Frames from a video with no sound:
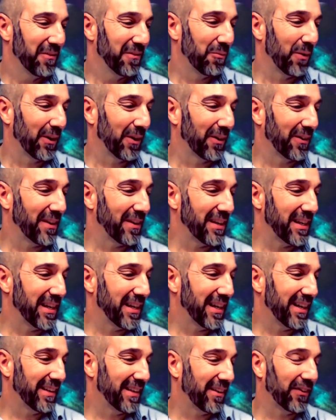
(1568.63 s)
where the
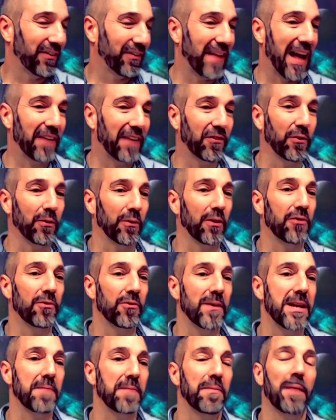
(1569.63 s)
uh, the statue, the
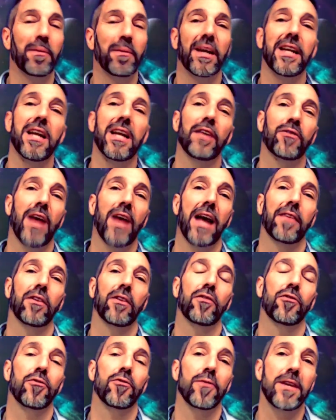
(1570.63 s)
dream, Nebuchadnezzar had
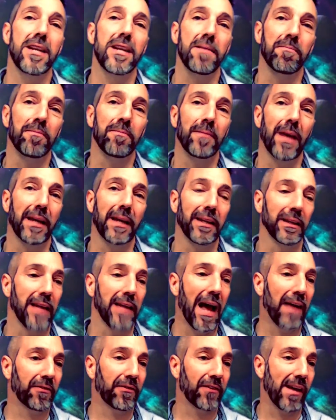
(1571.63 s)
this dream, and the
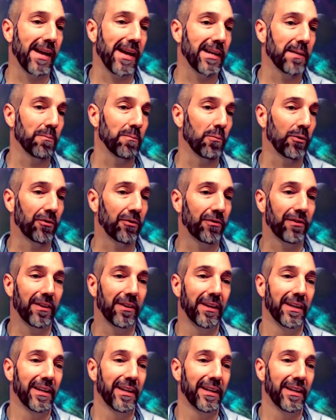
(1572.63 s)
last kingdom was